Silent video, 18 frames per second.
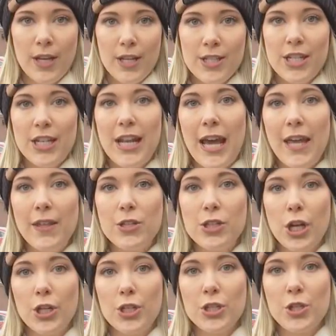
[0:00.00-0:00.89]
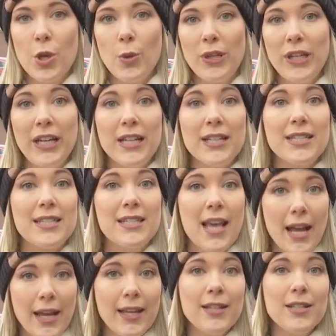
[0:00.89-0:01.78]
Today, the church is holding its
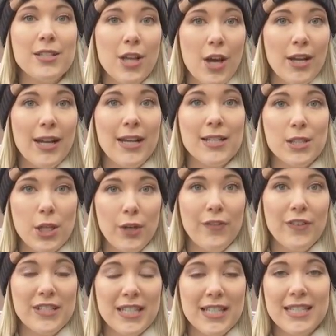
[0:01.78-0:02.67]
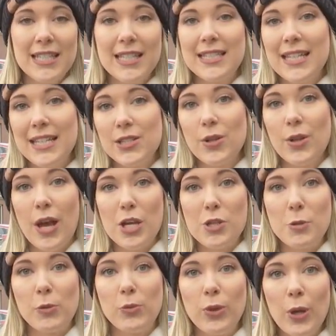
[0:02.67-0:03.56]
second Sunday service since the Cecil
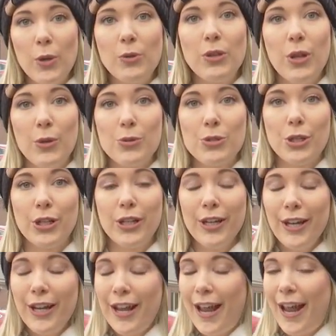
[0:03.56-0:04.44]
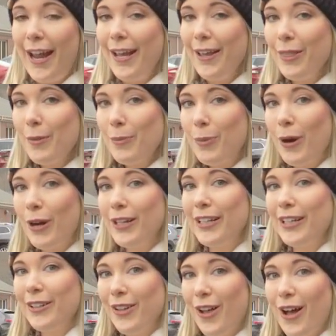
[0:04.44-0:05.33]
Ashburn Road closure, and the
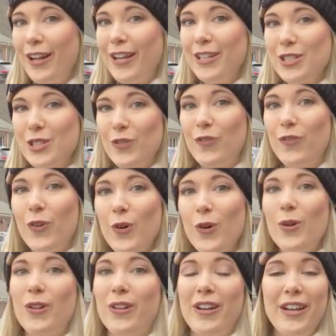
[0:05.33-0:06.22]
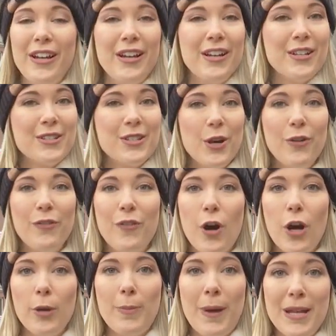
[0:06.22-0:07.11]
parking lot is full. So
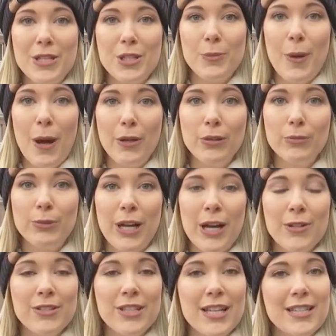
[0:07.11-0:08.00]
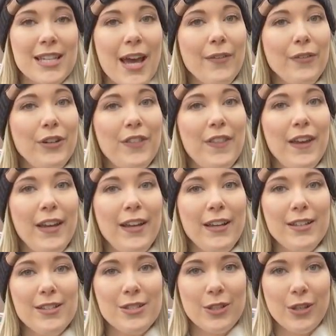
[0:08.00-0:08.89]
far, Pastor Byron Brown says everything
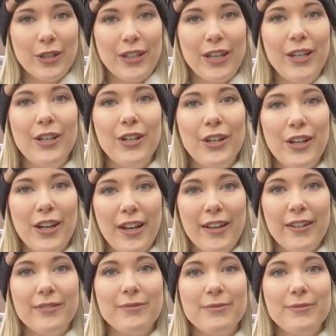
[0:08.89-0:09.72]
is looking good.